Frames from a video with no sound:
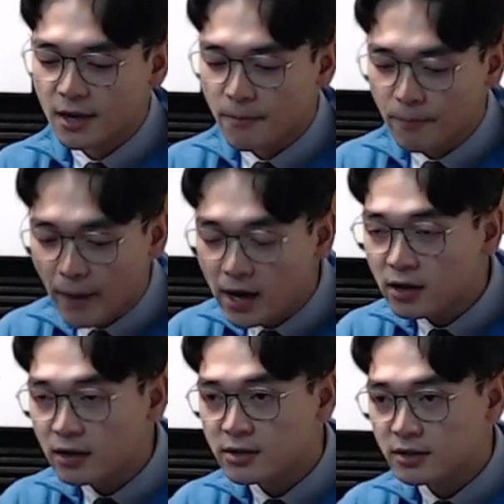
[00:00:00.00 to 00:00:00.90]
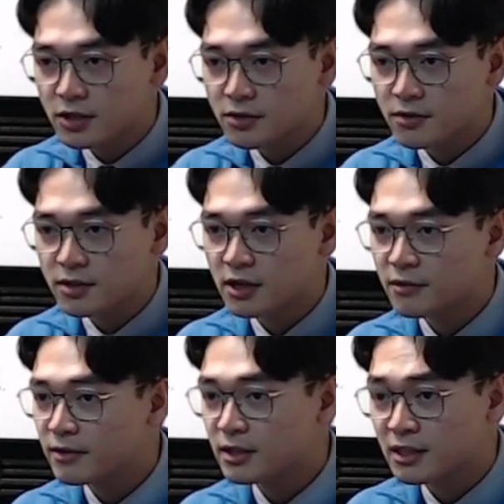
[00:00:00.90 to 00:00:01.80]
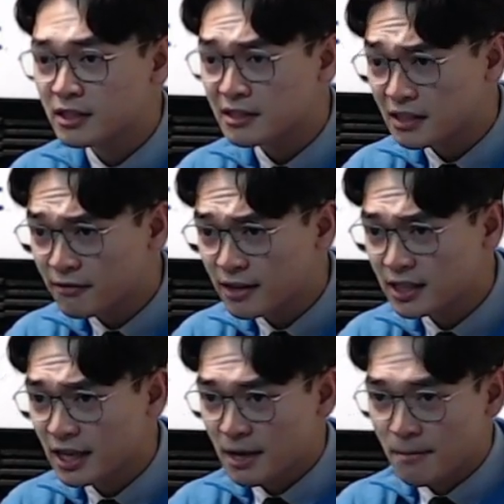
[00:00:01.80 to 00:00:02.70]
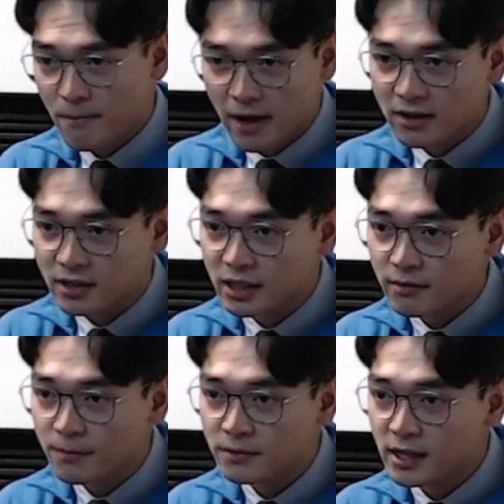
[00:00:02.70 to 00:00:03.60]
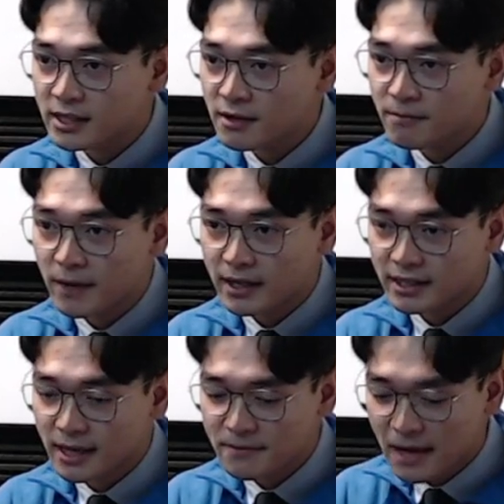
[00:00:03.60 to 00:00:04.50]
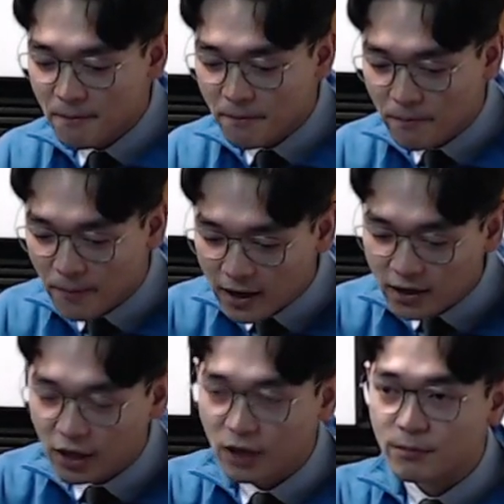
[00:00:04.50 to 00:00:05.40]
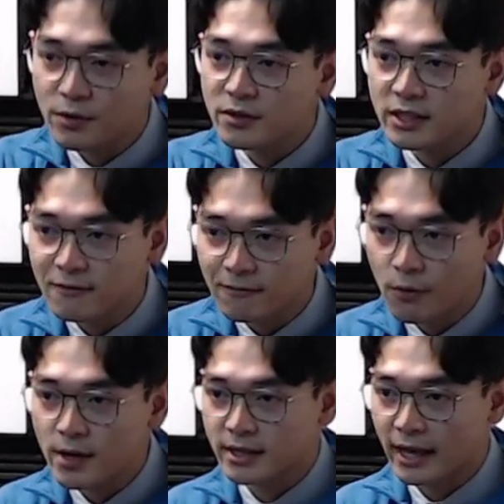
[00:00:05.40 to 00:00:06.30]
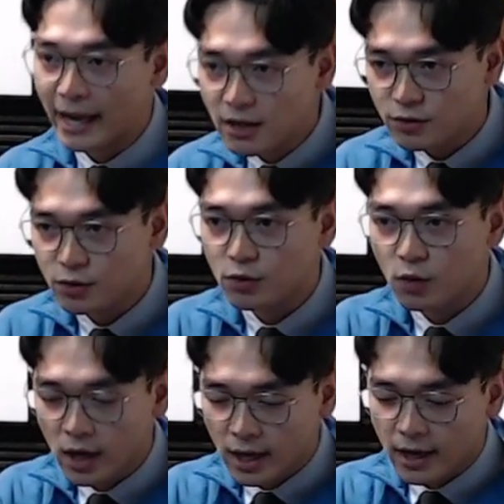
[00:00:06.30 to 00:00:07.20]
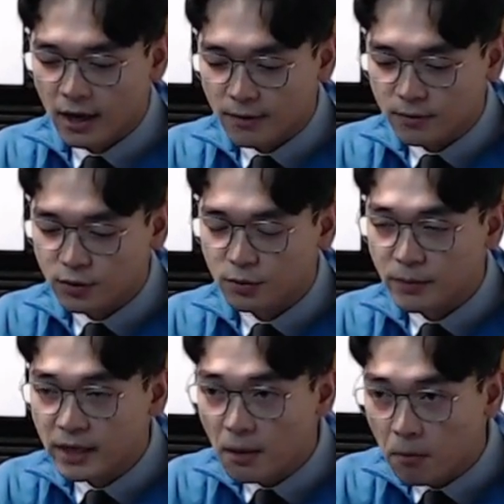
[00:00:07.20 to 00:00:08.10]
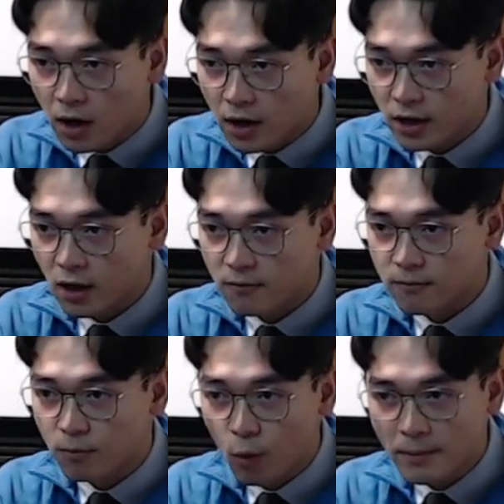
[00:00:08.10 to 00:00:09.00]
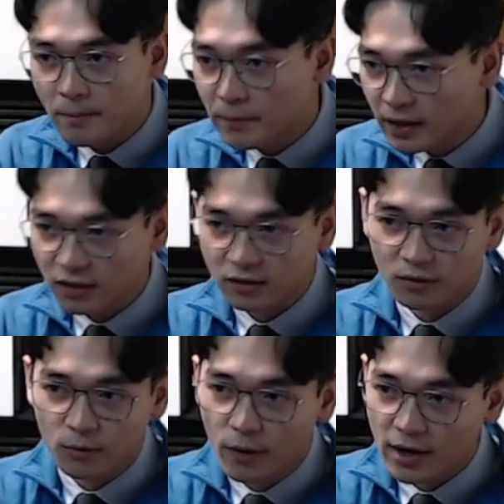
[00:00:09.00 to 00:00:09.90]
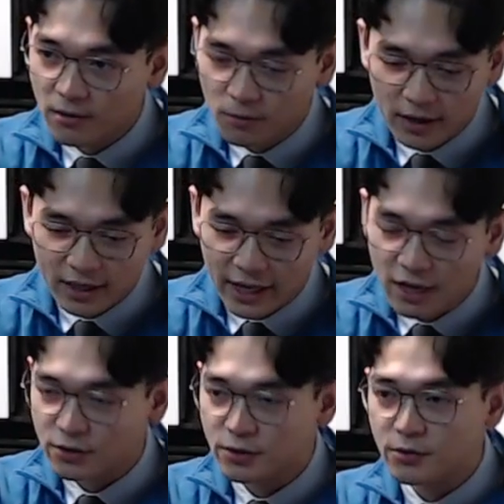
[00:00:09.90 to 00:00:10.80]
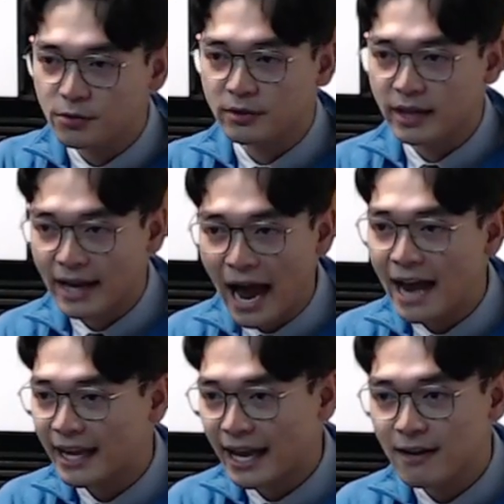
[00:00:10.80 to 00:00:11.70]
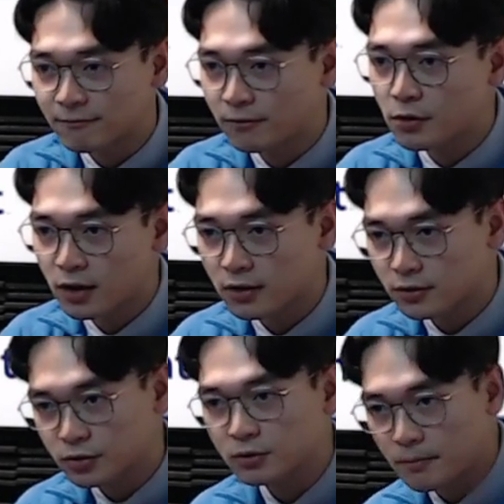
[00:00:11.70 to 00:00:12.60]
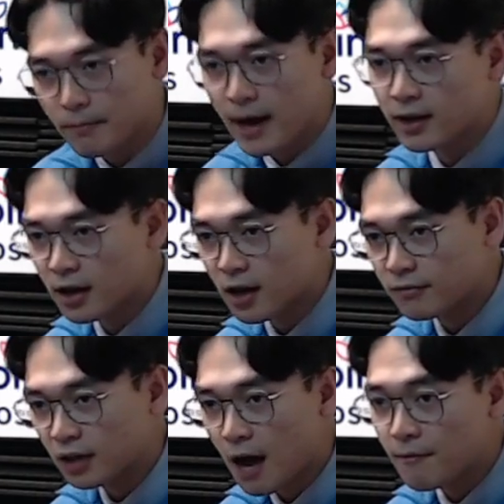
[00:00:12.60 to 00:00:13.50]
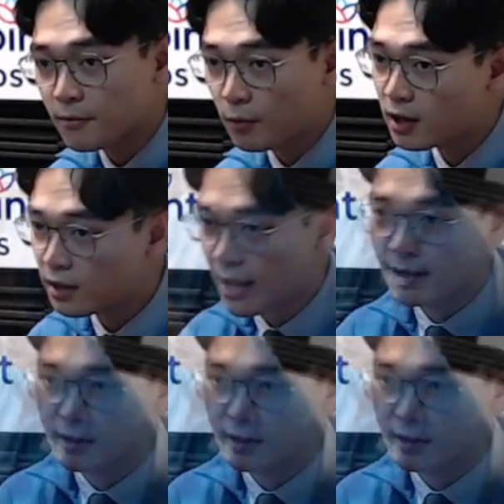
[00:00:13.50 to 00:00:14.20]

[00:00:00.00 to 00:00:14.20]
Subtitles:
Better constituent service, better state representative, but at the same time, better community voice into to be a part of what bill, what issue that I can vote on to a better of the Commonwealth and the